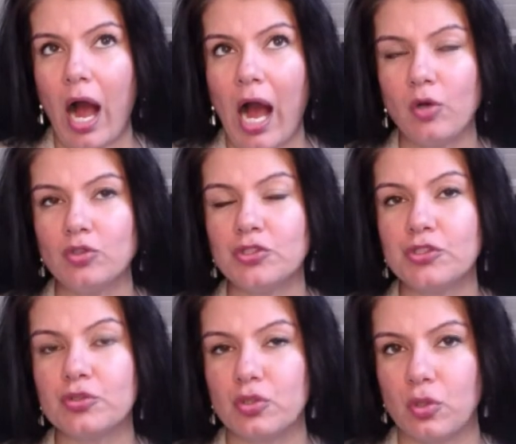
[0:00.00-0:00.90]
how do
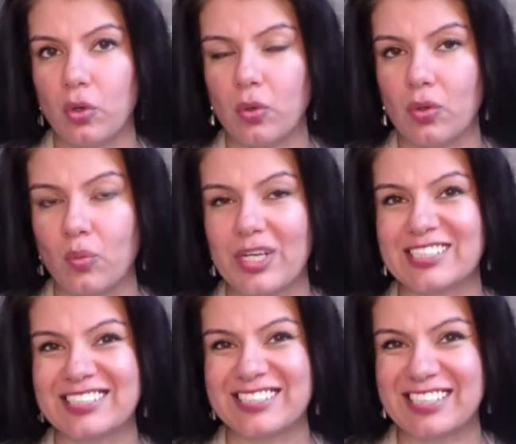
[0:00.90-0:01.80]
you know when
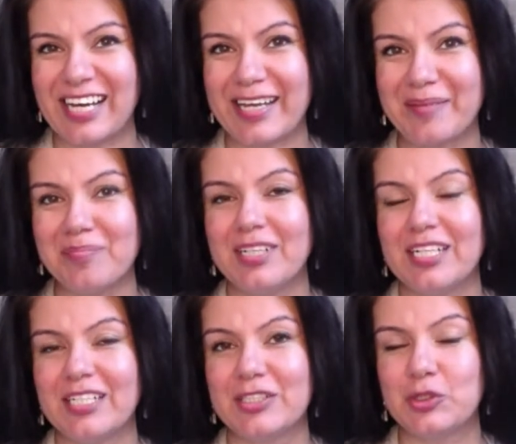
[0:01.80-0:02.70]
it's time
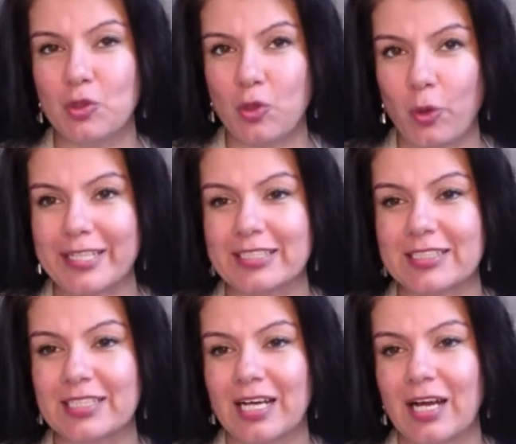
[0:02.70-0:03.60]
to quit
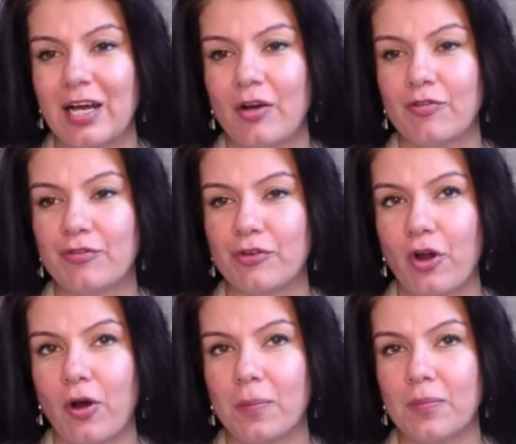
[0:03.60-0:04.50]

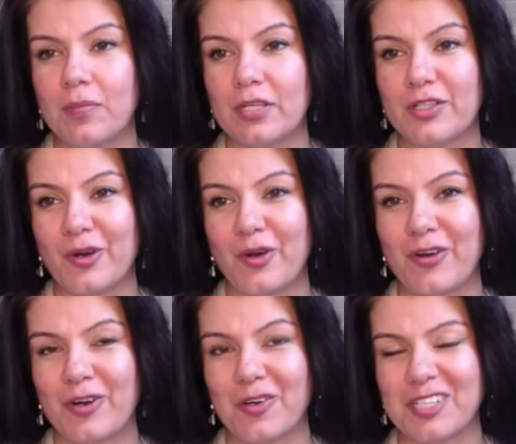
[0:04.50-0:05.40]
from
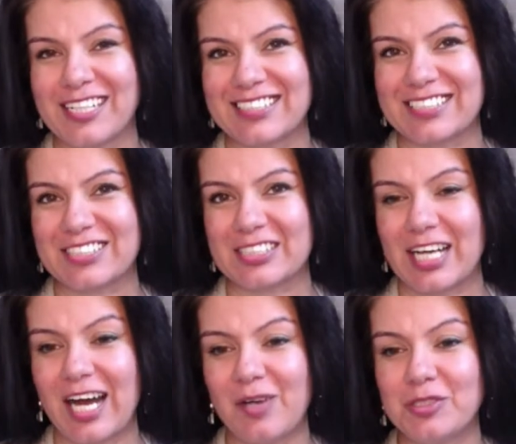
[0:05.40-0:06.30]
your organization?
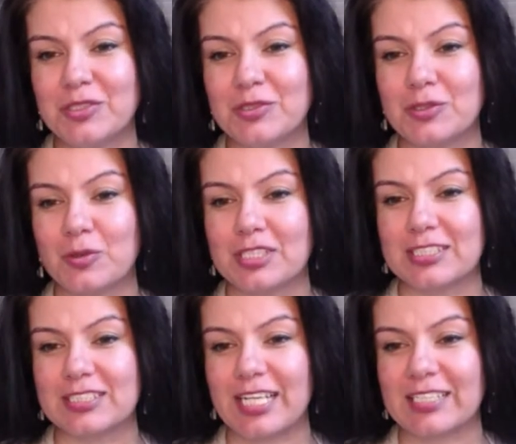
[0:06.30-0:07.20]
How do you know
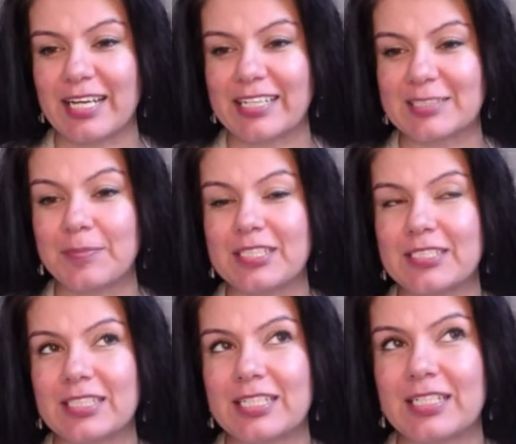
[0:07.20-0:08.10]
this? And that is
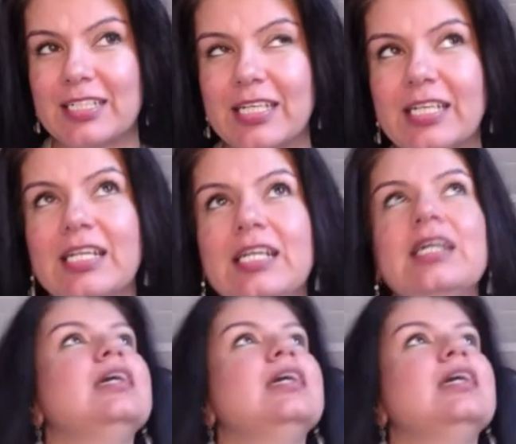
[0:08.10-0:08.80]
particularly